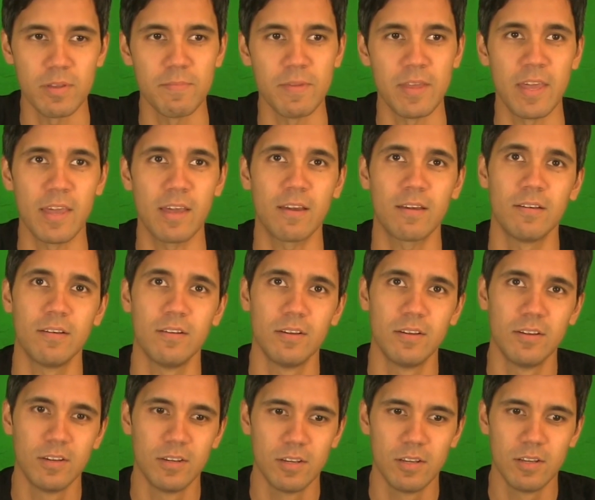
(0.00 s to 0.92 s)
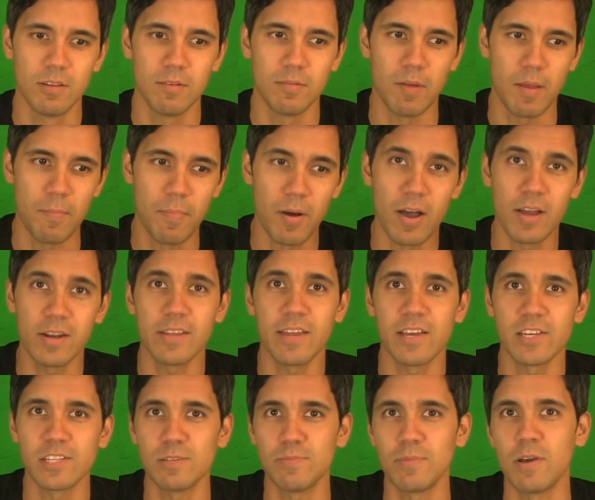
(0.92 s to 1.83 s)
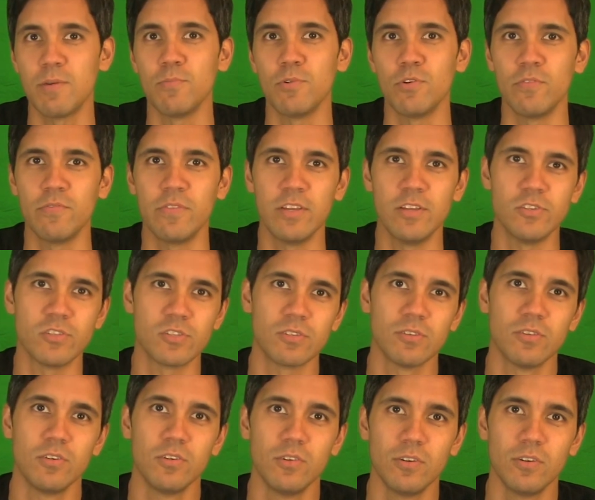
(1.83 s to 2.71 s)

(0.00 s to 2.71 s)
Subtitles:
Remake, my podcast about movies.